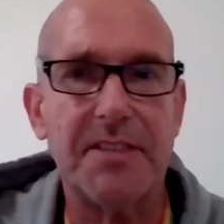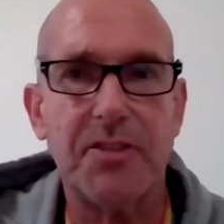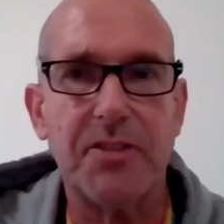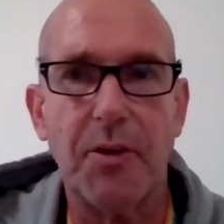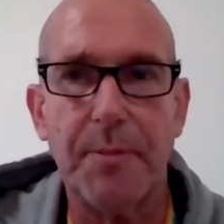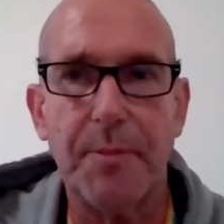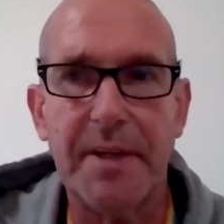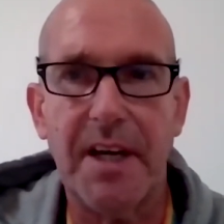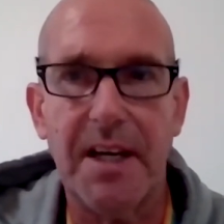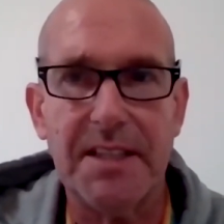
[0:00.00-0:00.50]

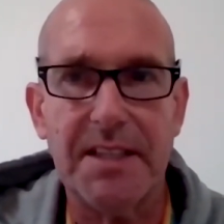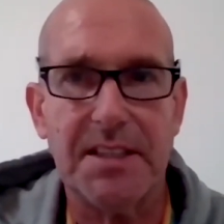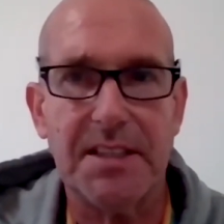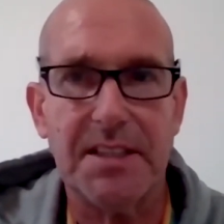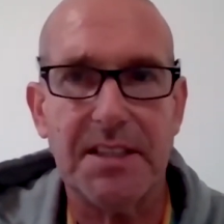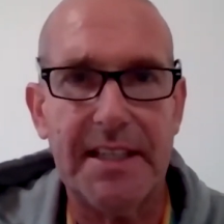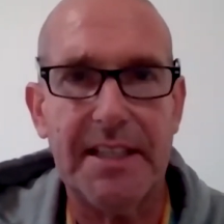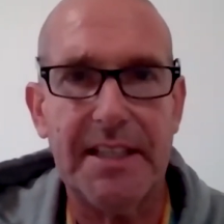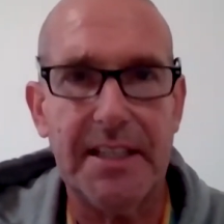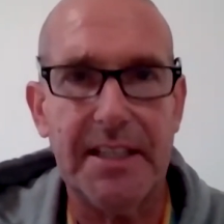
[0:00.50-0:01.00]
Don't be
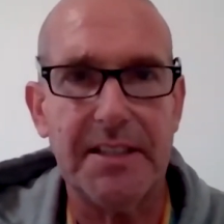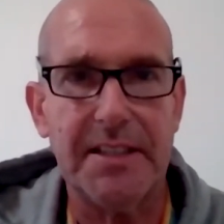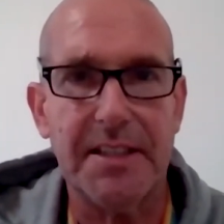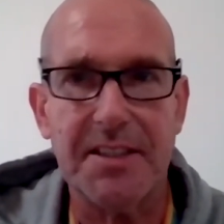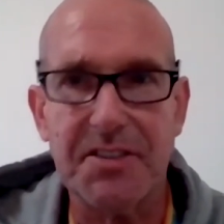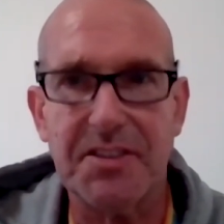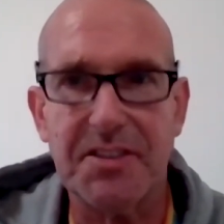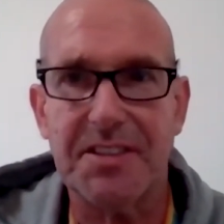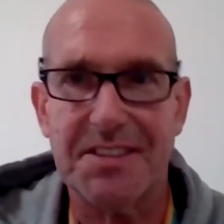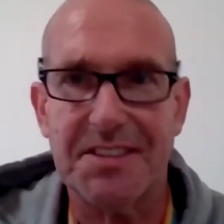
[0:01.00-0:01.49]
isolated. You know,
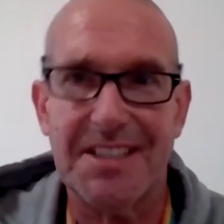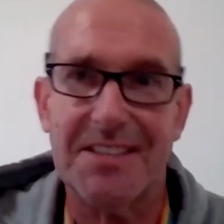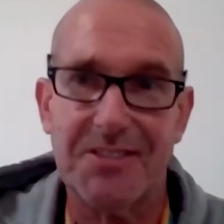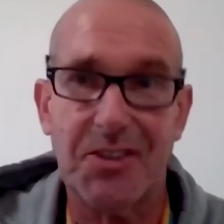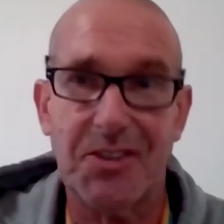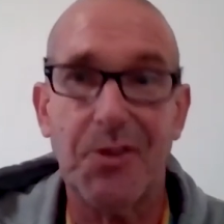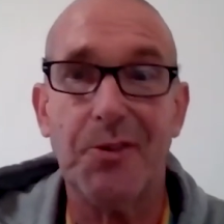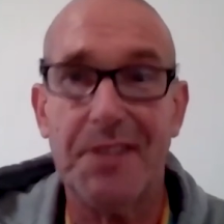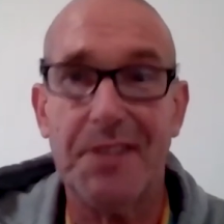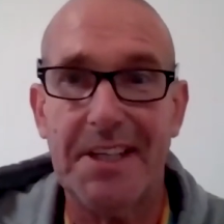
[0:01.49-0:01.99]
so it sounds
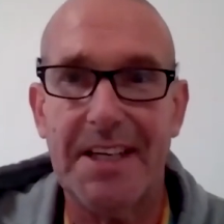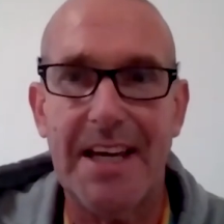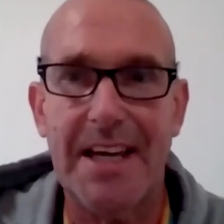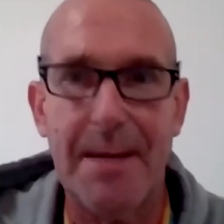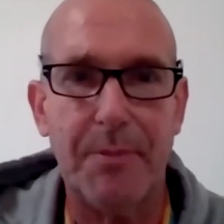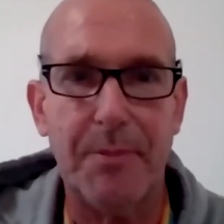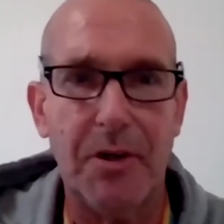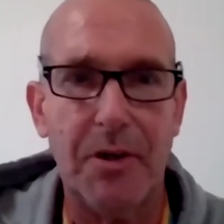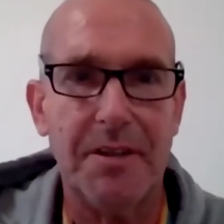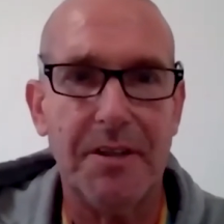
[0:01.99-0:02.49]
corny
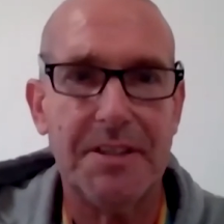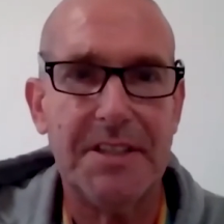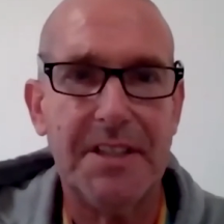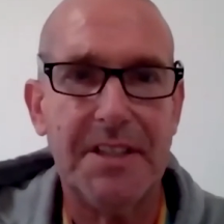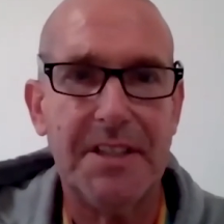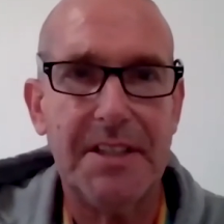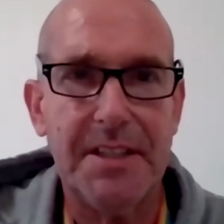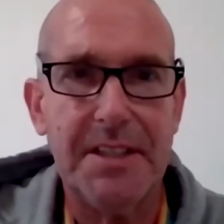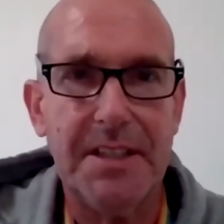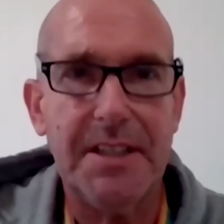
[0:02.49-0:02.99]
again, but
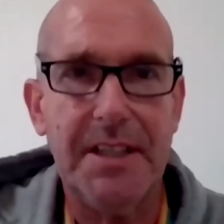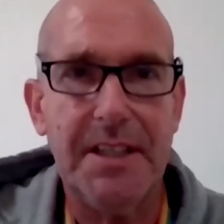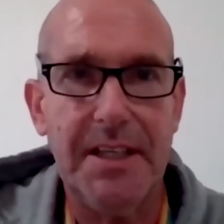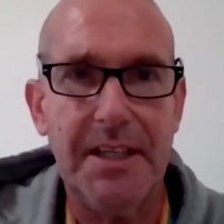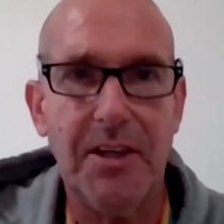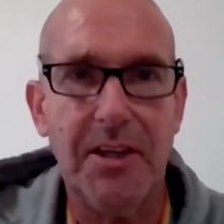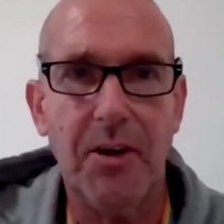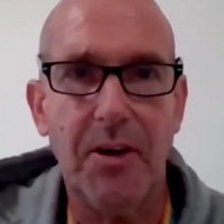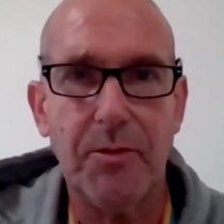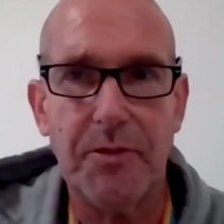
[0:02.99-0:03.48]

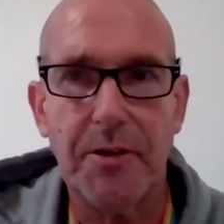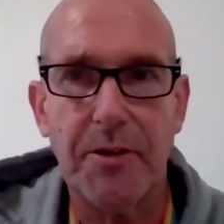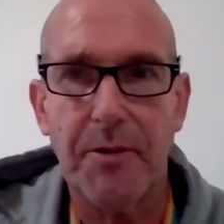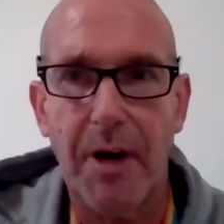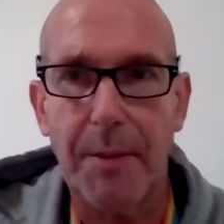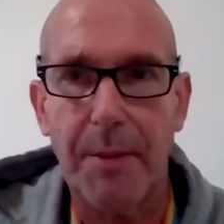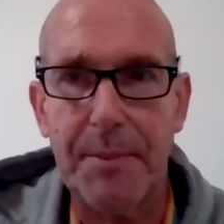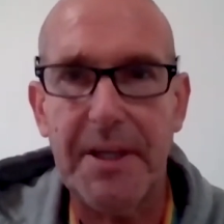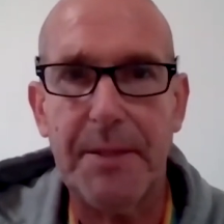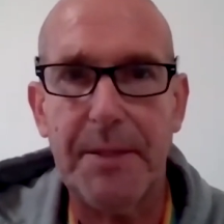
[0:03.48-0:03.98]
you know there
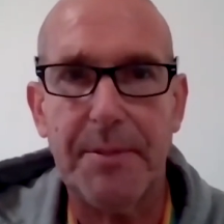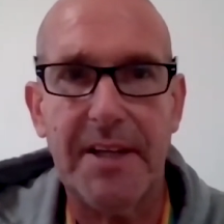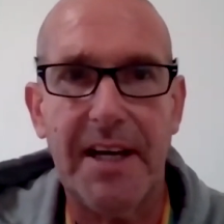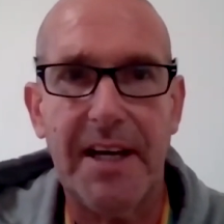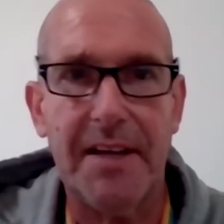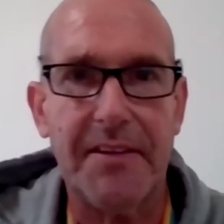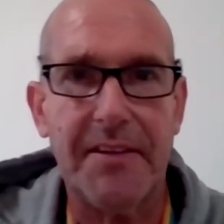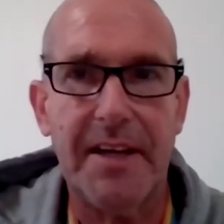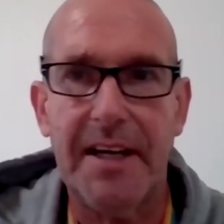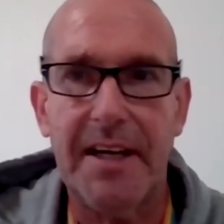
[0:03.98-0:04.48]
are people
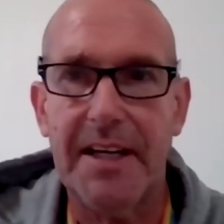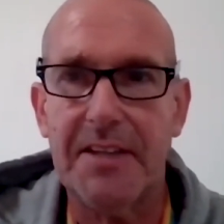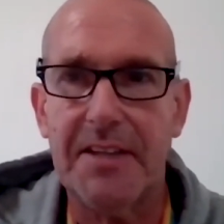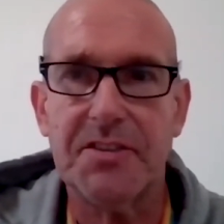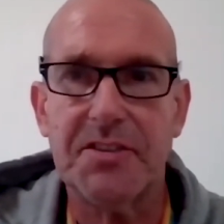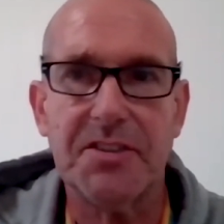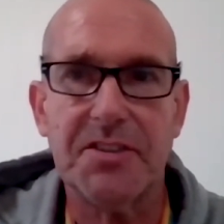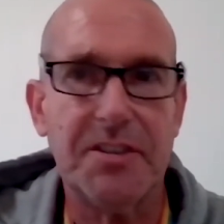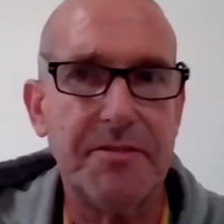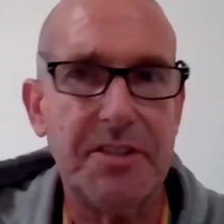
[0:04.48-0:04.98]
out there, the
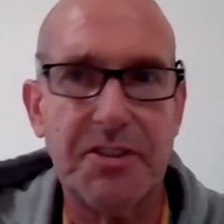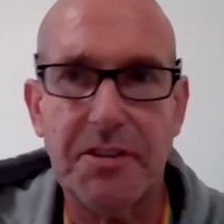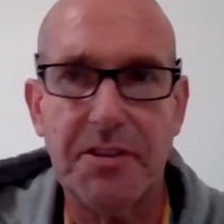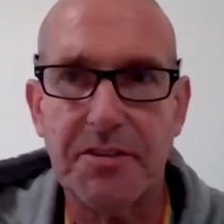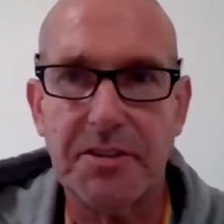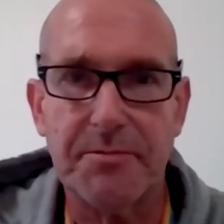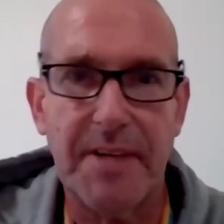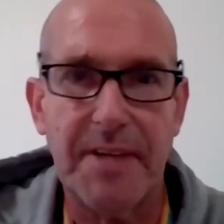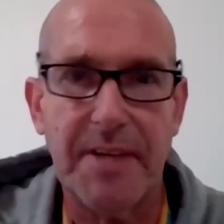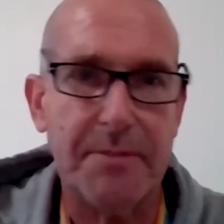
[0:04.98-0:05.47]
service
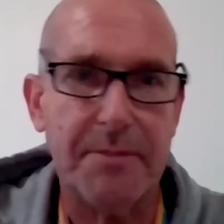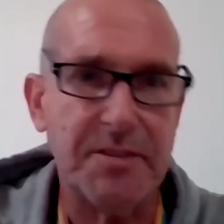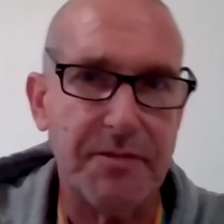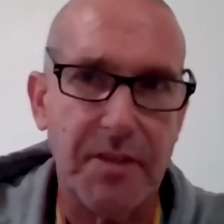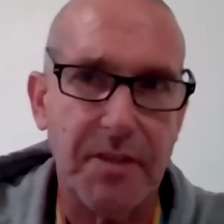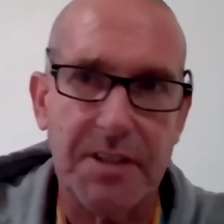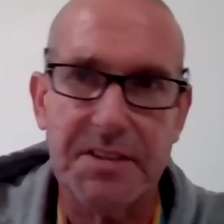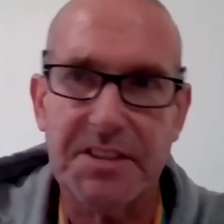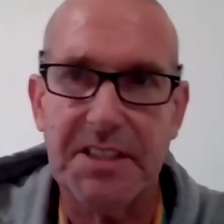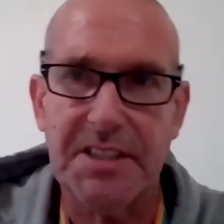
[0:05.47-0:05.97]
user reps,
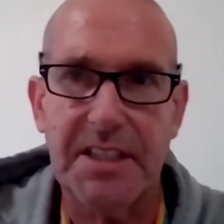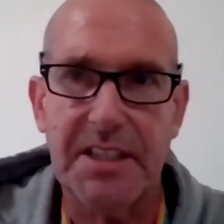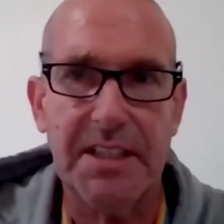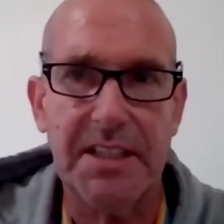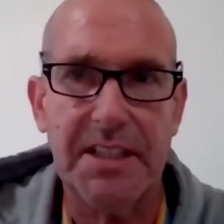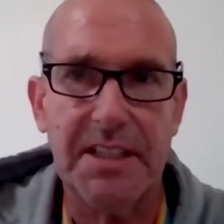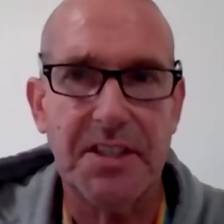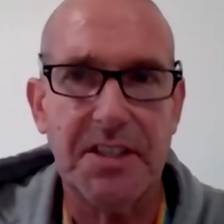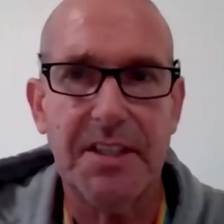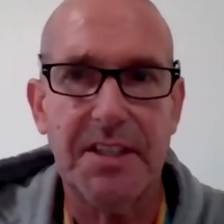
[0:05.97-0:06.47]

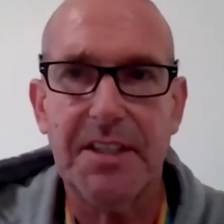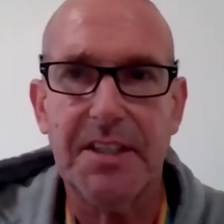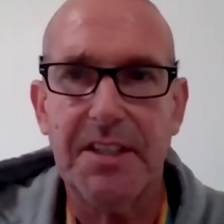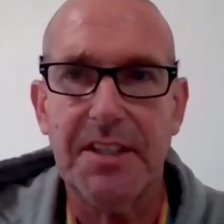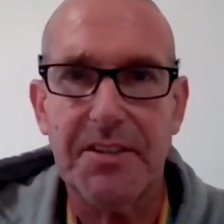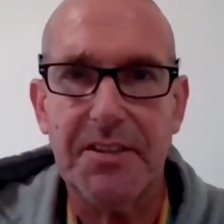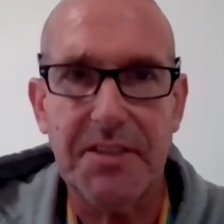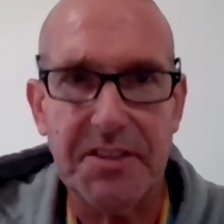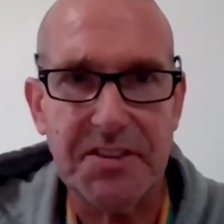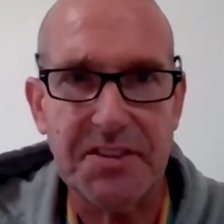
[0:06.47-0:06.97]
volunteers,
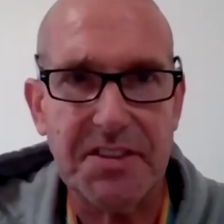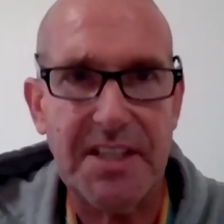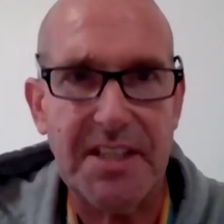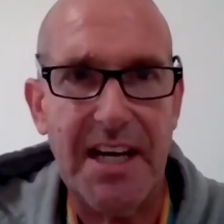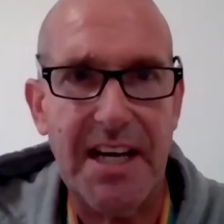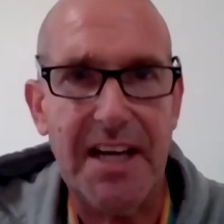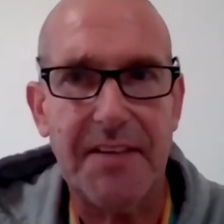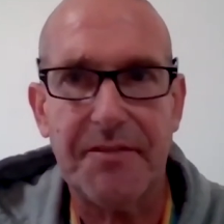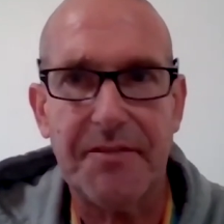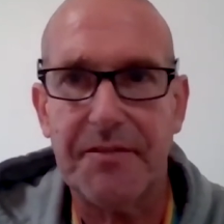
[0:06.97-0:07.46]
your
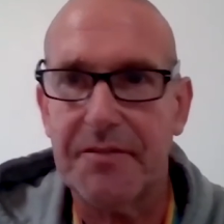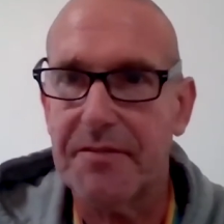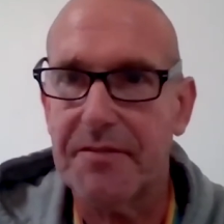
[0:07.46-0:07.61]
staff.